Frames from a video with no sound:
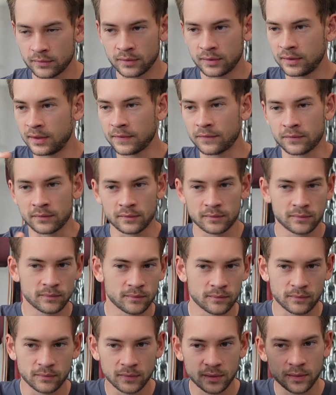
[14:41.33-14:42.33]

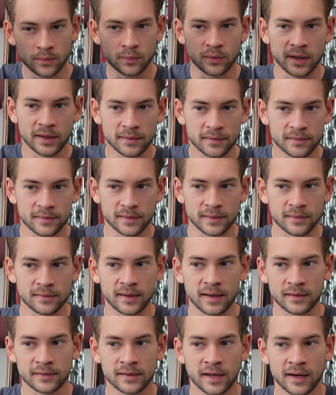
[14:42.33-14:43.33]
the brain sees
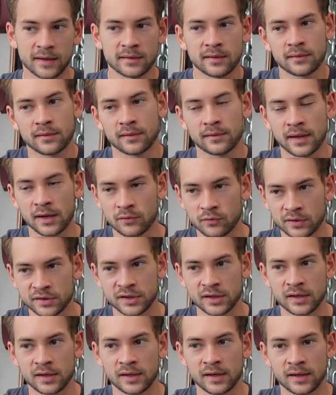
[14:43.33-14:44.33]
that tightness and that
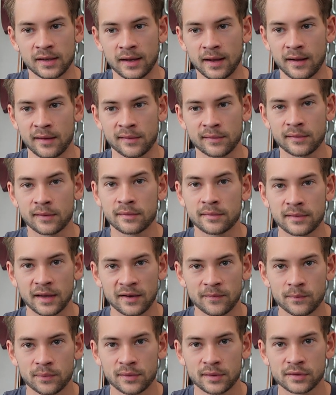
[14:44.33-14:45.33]
rigidity as a
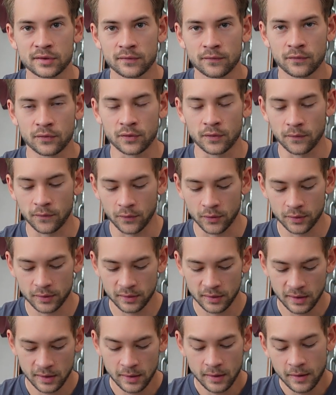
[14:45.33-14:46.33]
safe position for your foot.
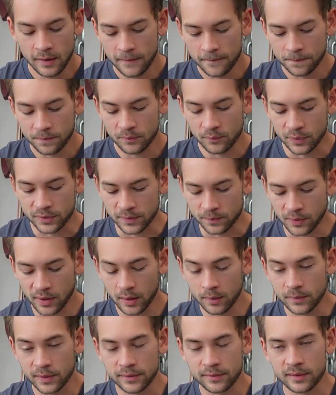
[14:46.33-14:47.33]
But the
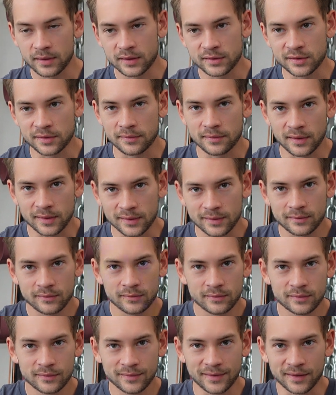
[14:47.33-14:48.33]
problem is that it just like,
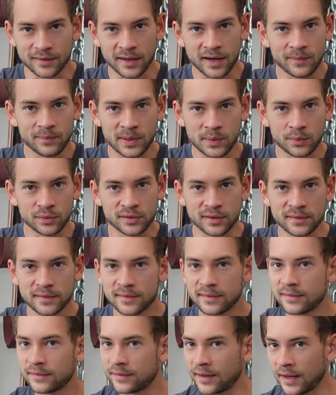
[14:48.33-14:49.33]
a lot of people
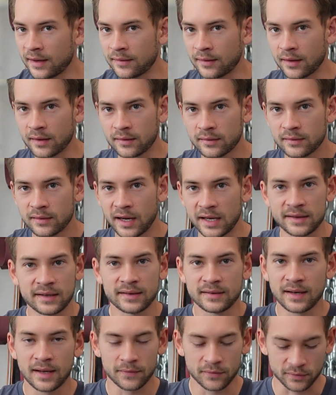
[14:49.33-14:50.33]
just stay there and they
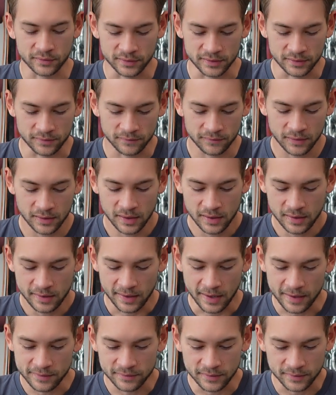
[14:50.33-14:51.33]
never leave.
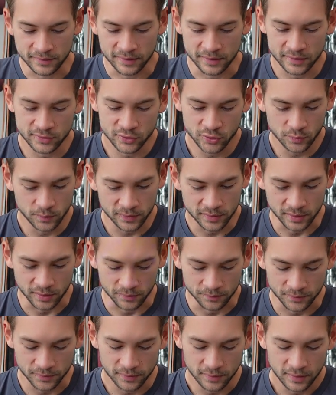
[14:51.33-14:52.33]
And then the issue
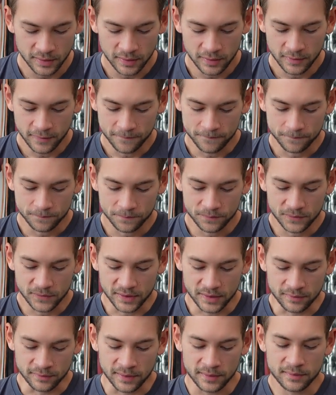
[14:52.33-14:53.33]
becomes
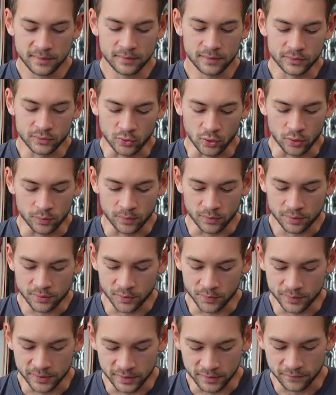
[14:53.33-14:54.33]
this is a normal
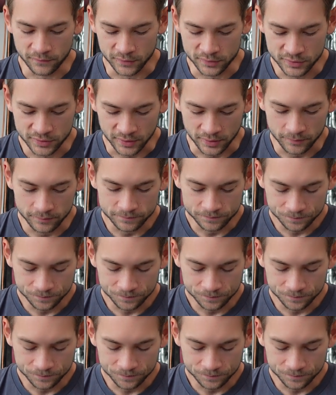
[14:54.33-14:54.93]
supinated foot shape.